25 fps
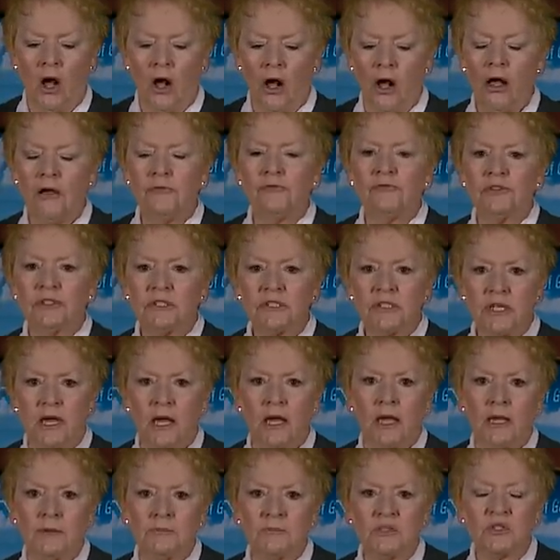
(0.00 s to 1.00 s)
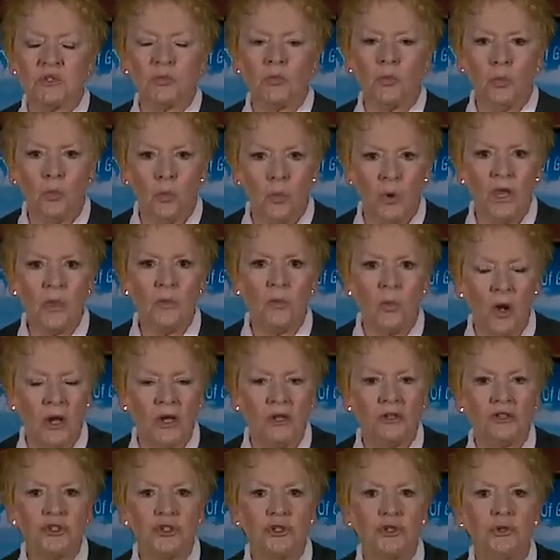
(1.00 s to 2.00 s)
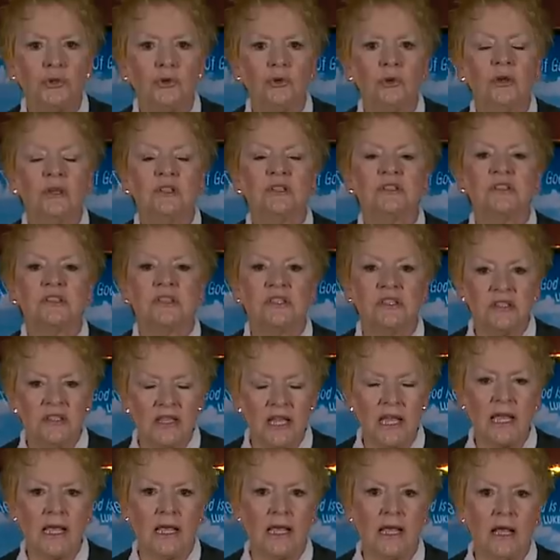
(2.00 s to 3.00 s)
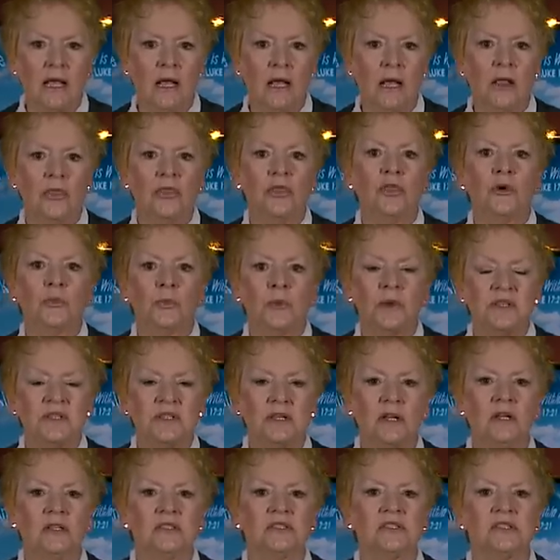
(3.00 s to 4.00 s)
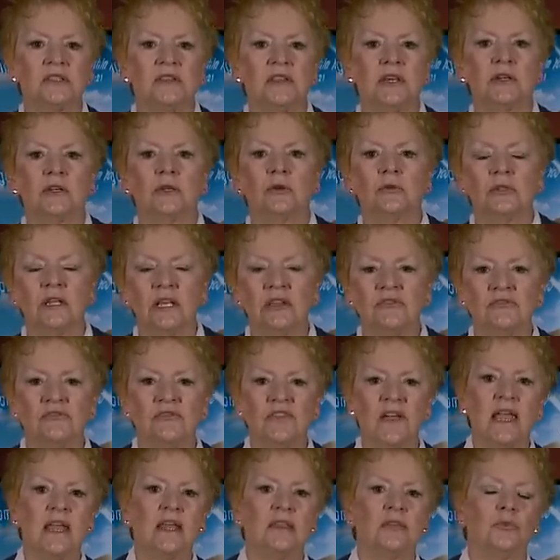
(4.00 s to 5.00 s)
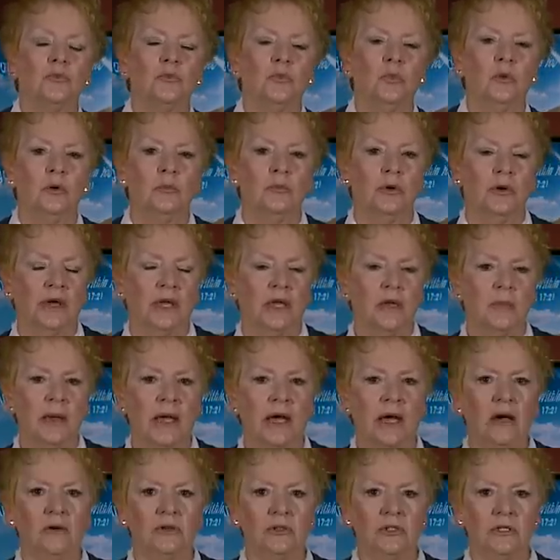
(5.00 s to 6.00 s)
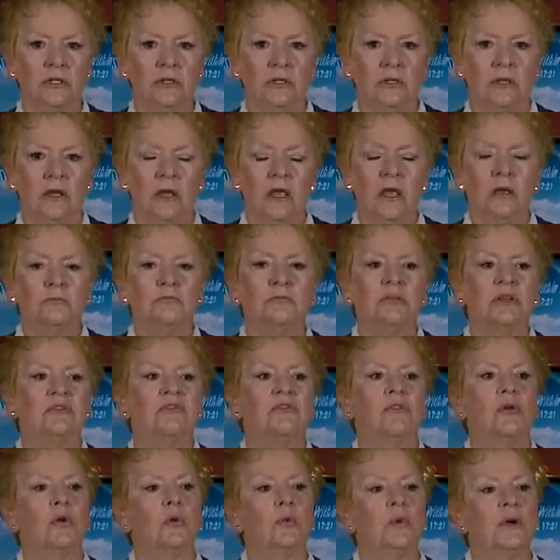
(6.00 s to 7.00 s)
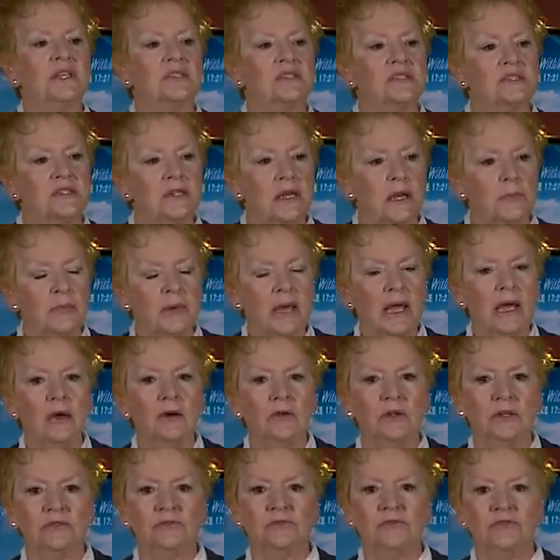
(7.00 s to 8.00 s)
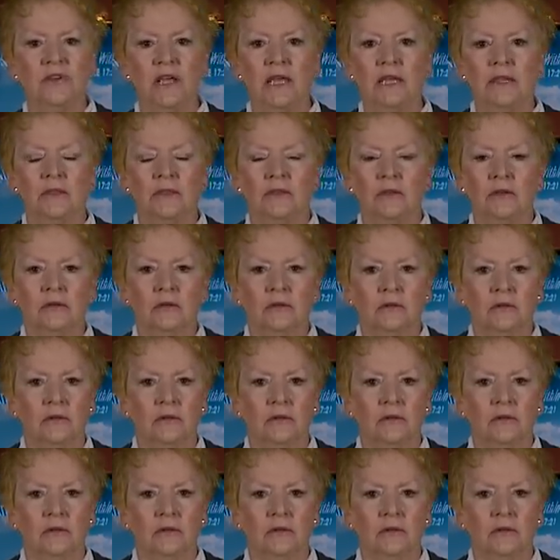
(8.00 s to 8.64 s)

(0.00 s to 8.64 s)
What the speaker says: Oftentimes, we want to see the results that only faith will bring about before we step out in faith.